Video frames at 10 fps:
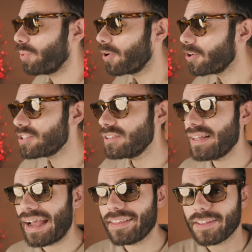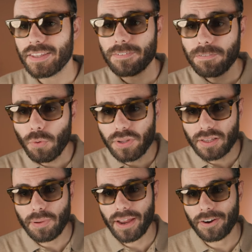Personally, I like the
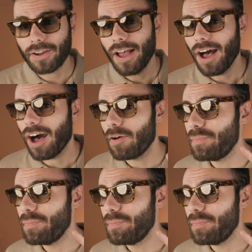folding pair uh,